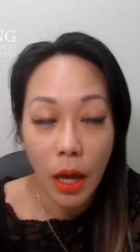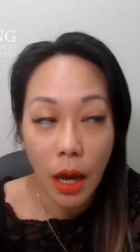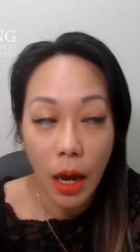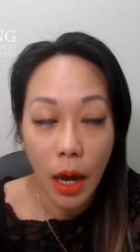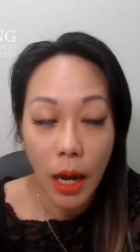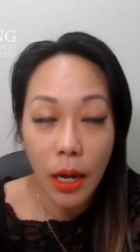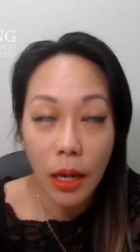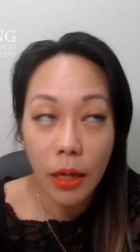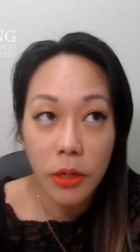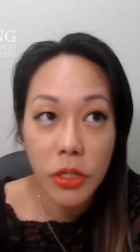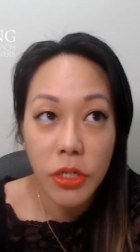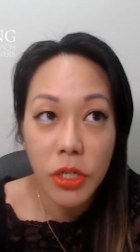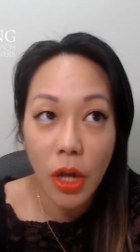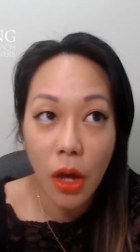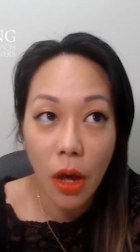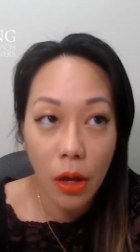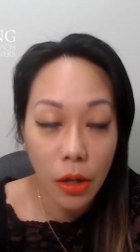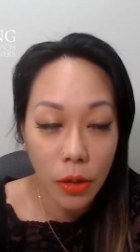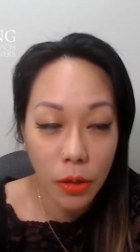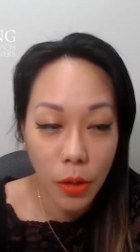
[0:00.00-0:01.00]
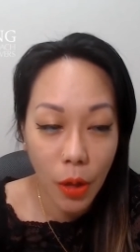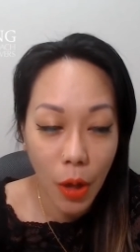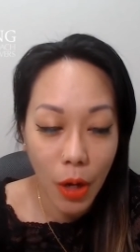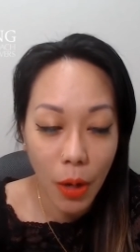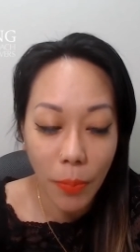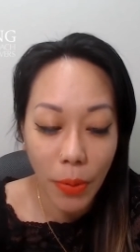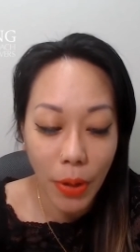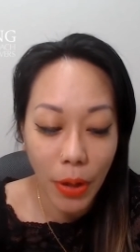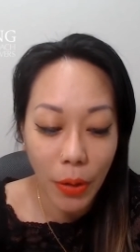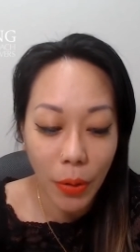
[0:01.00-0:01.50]
I talk a lot
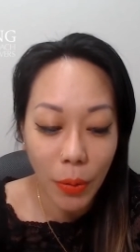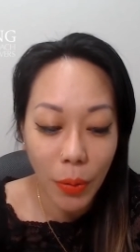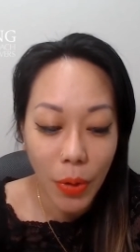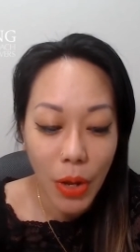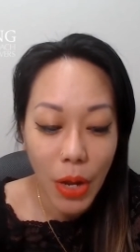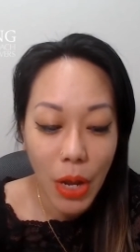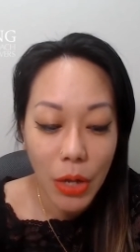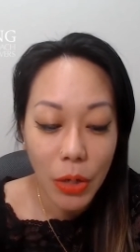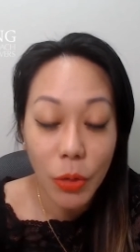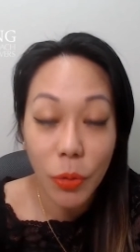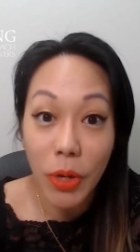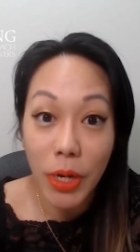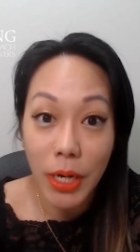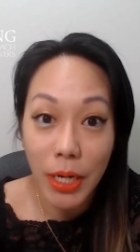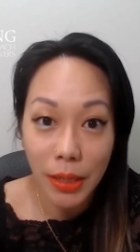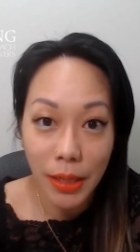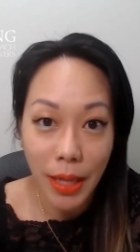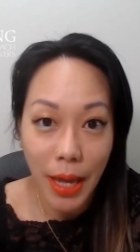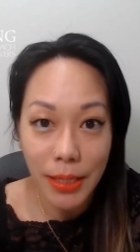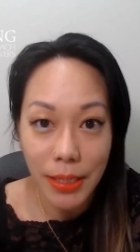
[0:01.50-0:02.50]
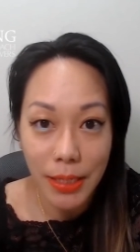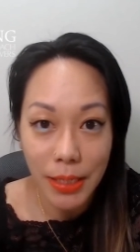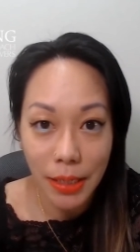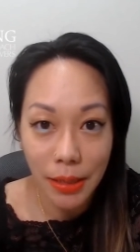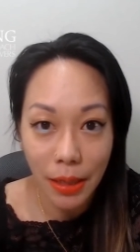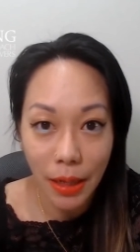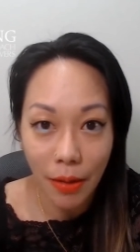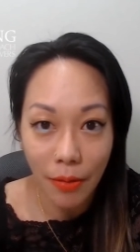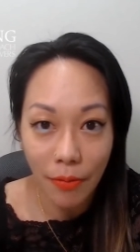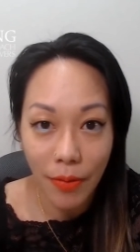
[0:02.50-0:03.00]
about creating lasting
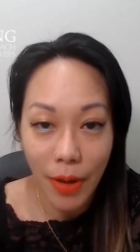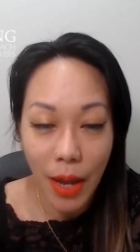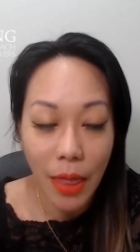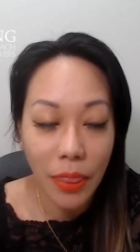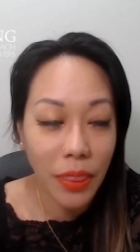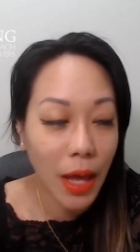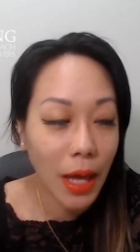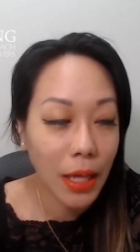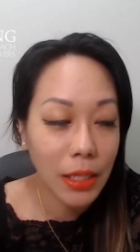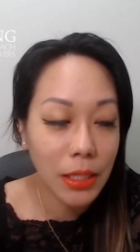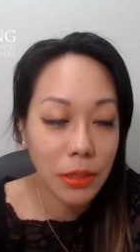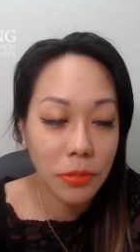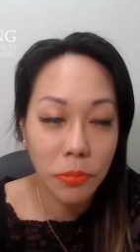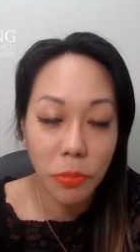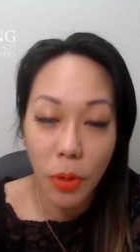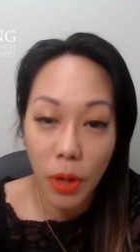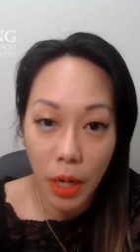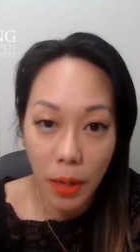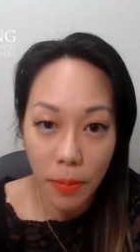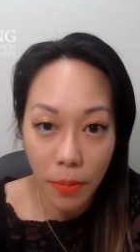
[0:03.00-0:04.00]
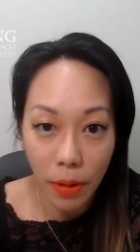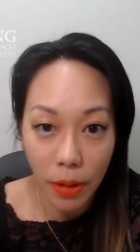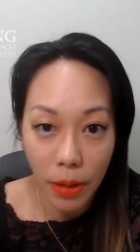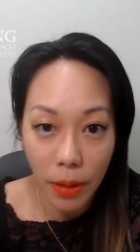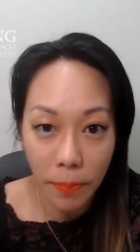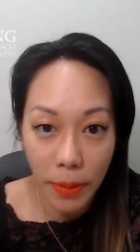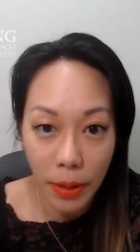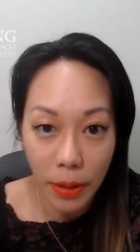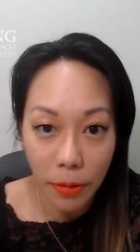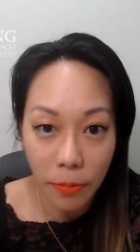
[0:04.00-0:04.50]
love, and that's what I'm all
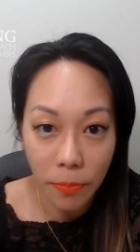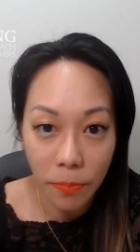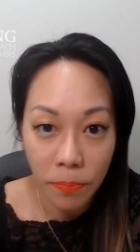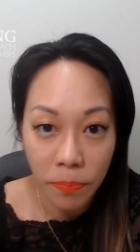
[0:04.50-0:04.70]
about.